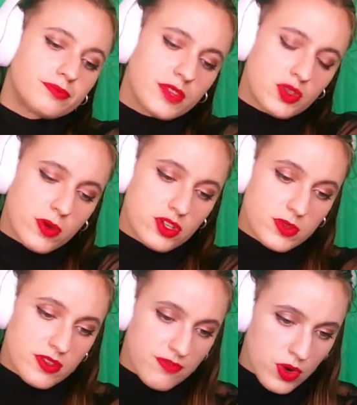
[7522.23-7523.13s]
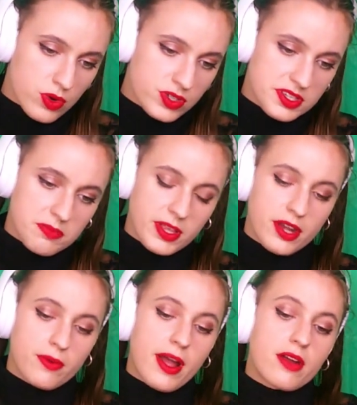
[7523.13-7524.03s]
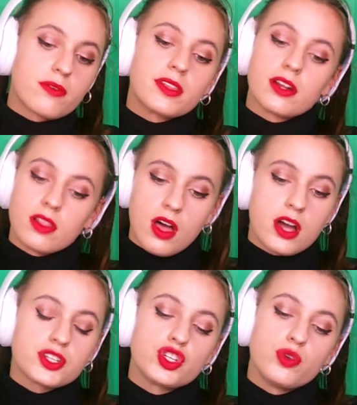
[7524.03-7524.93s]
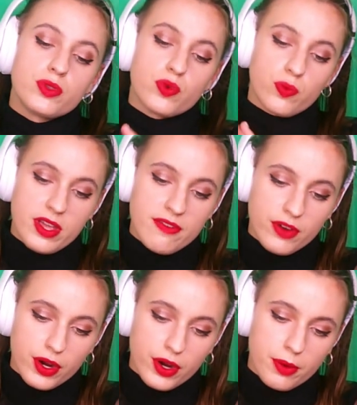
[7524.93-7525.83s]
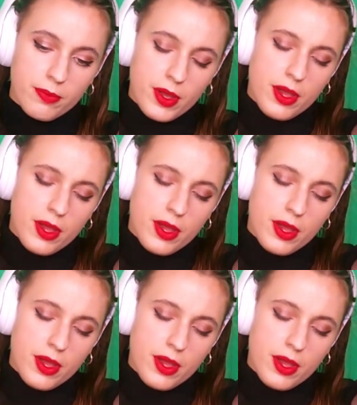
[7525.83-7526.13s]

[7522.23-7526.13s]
As well as with the vocals, they played around with it a lot too, with the reverb.